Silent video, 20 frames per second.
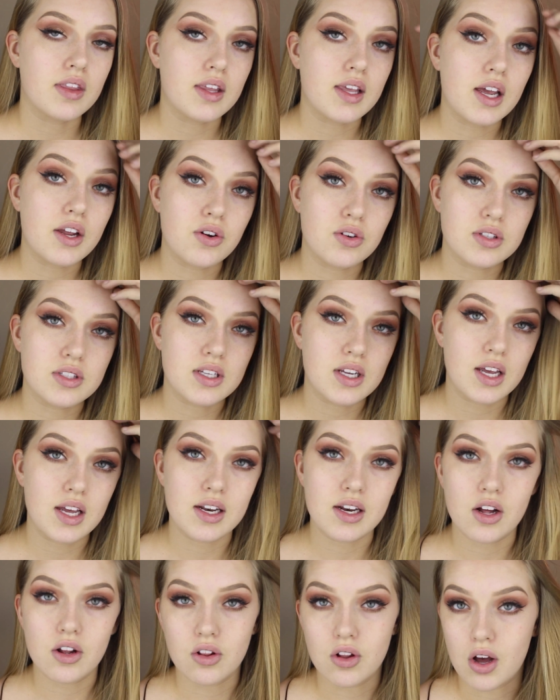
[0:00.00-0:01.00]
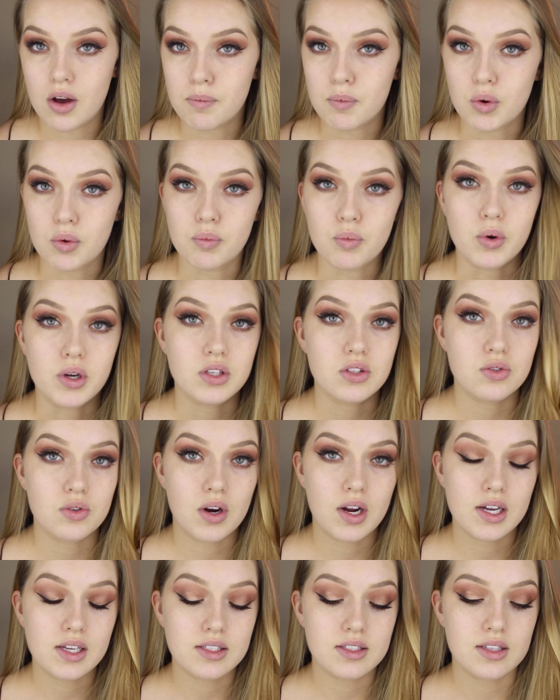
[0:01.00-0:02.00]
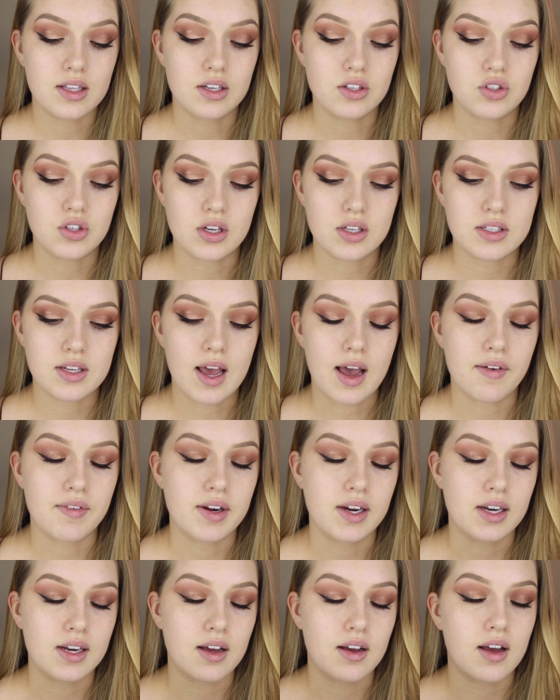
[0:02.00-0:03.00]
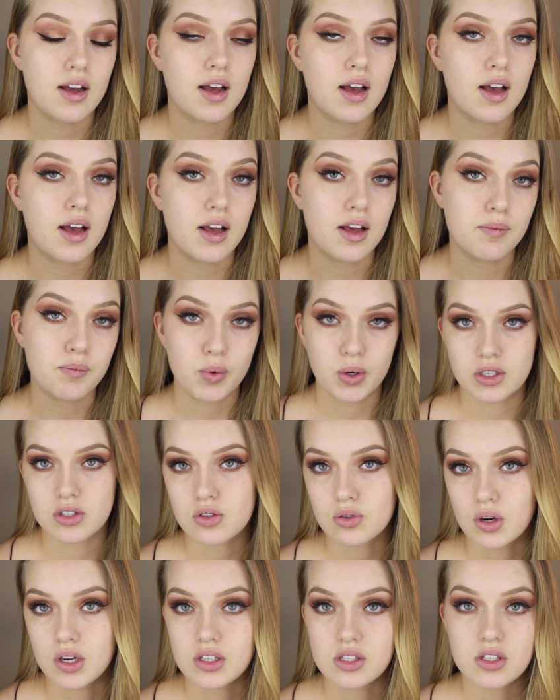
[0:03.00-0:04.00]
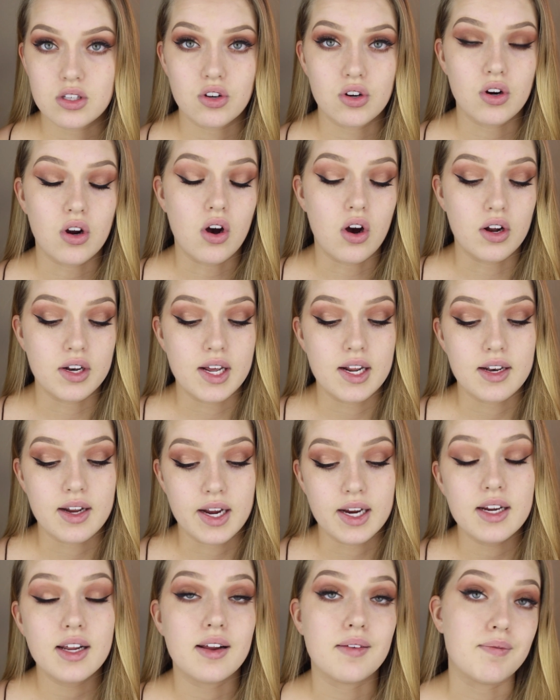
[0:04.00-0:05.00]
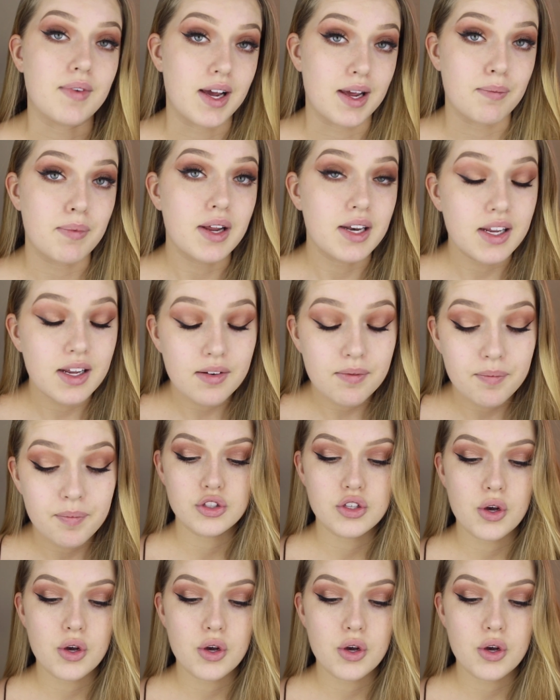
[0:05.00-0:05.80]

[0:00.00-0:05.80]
get your skin a lot more moisturized than just having moisturizer on at night, in my opinion.